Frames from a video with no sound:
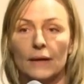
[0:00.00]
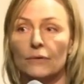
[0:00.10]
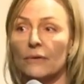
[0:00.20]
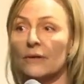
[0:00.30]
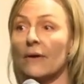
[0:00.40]

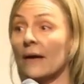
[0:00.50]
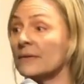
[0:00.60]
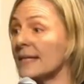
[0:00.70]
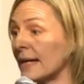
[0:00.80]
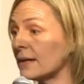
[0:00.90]
We're in
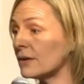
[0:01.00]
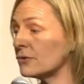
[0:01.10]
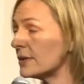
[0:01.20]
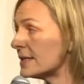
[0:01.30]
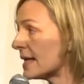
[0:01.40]
around 10
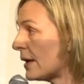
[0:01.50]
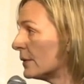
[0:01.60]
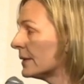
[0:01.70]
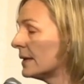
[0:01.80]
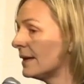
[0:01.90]
countries now.
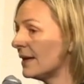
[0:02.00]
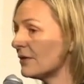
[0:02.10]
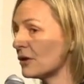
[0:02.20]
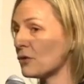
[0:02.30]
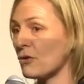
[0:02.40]

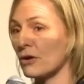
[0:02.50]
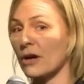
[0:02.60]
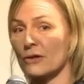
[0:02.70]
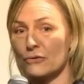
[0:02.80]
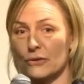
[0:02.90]
The core
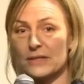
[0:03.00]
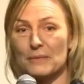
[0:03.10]
countries,